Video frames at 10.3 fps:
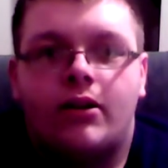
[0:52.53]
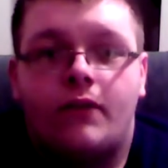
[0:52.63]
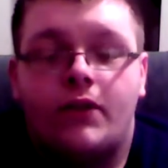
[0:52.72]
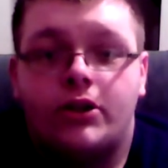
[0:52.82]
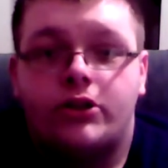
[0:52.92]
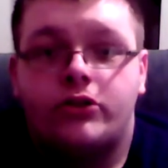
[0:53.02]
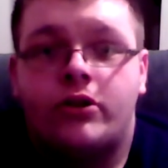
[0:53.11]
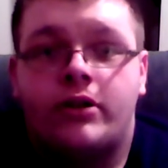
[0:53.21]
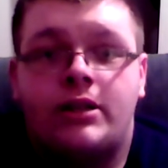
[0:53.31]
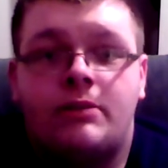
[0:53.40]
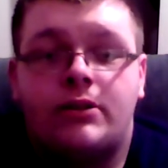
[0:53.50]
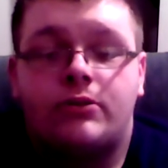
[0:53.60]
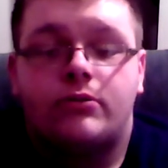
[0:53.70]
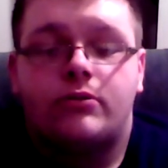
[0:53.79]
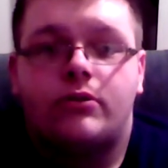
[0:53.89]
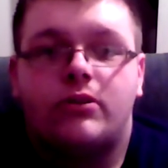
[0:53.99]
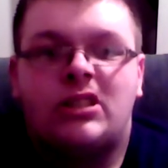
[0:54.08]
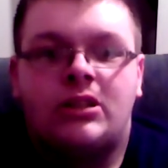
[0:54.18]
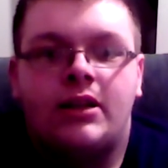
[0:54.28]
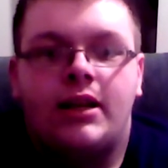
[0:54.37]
on very strong asymmetrical cores.